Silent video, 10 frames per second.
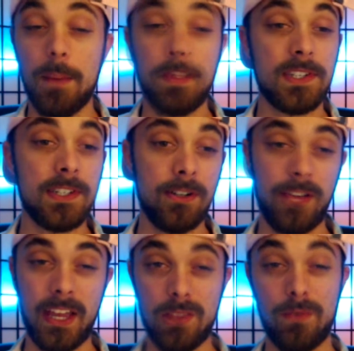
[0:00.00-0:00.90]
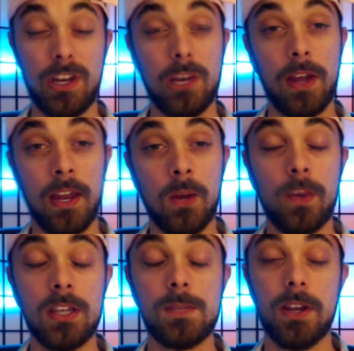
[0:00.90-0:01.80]
But still like the video
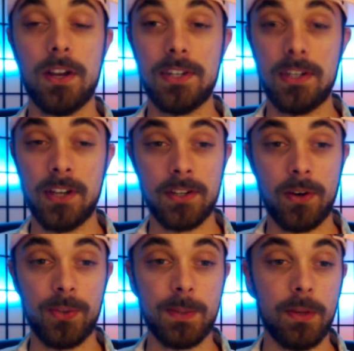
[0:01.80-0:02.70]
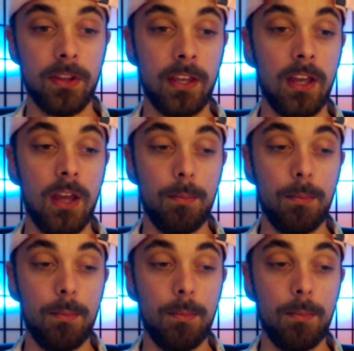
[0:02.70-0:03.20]
anyways, because it does ultimately